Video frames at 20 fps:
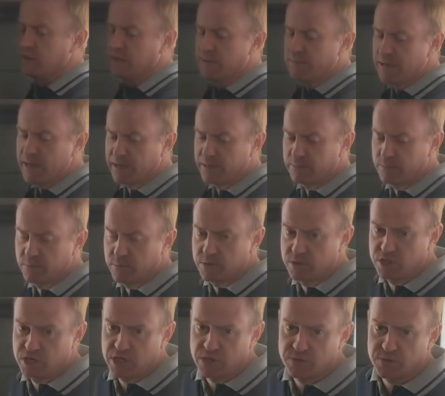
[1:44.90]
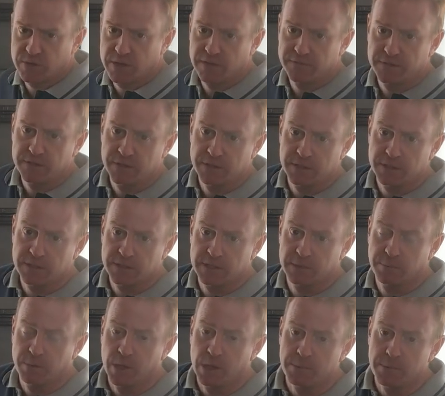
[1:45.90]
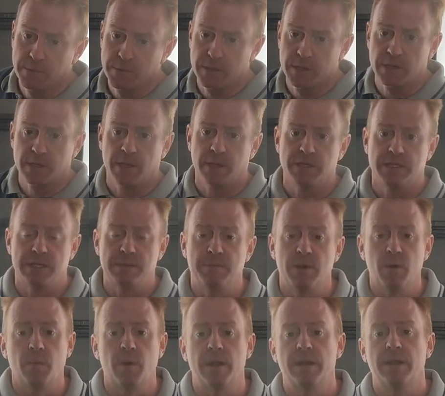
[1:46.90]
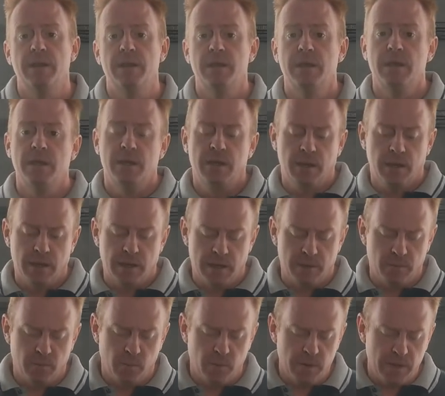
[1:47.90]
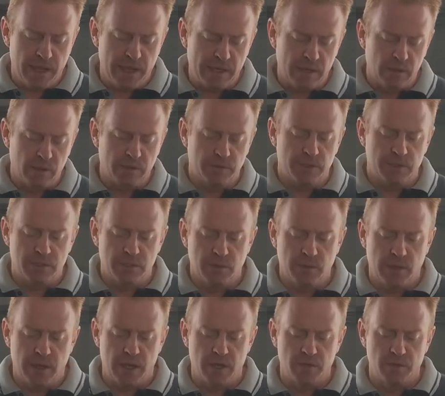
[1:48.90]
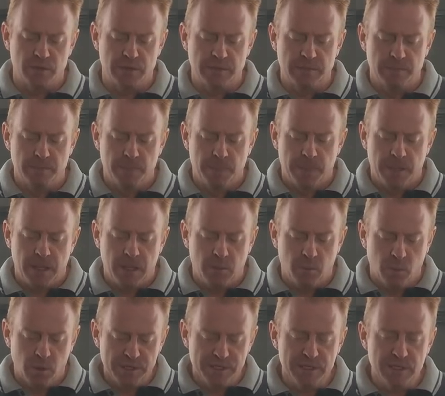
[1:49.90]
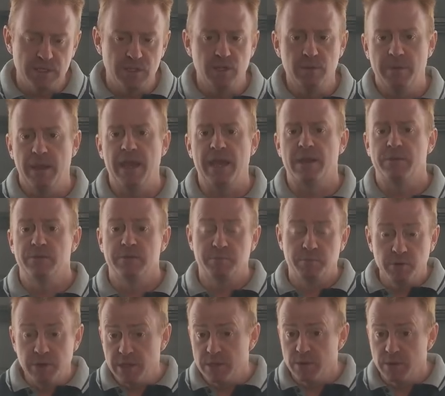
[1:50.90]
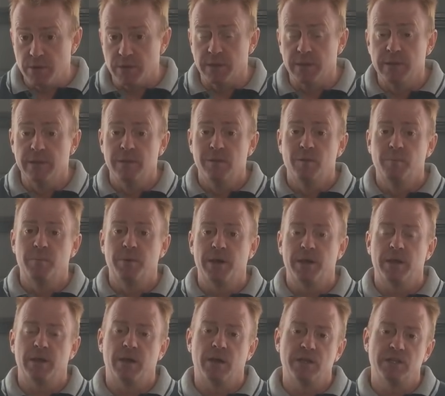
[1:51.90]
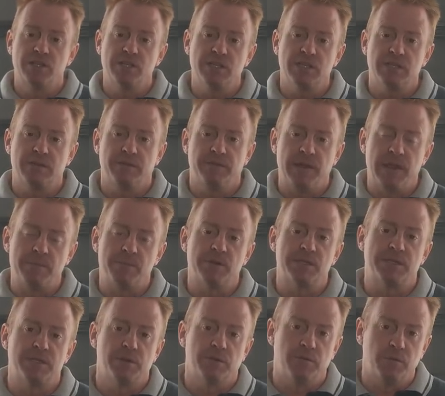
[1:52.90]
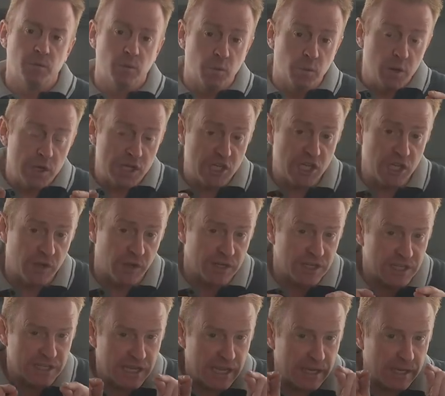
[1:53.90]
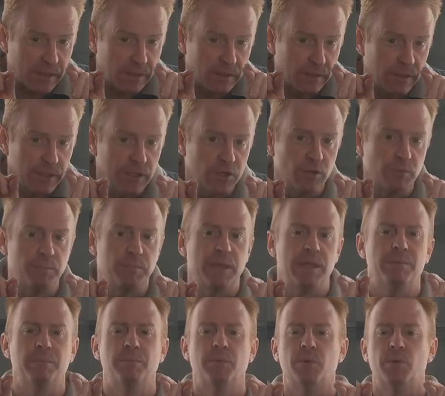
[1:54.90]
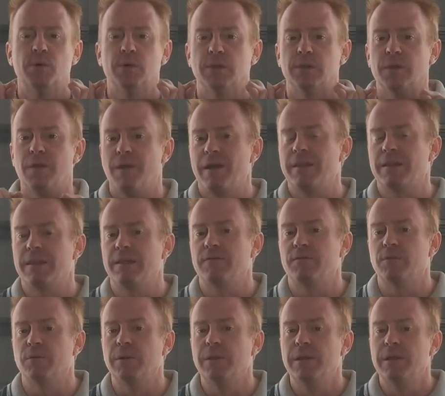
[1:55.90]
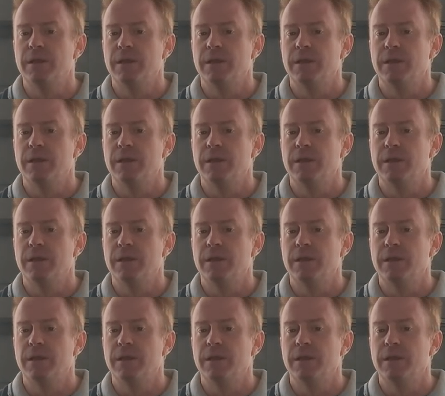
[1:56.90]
Limac was generous enough to supply me with a demo one, when I had a look at the 200, it wasn't too bad, it was pretty good. But I just found myself wishing I just had a little bit more light level.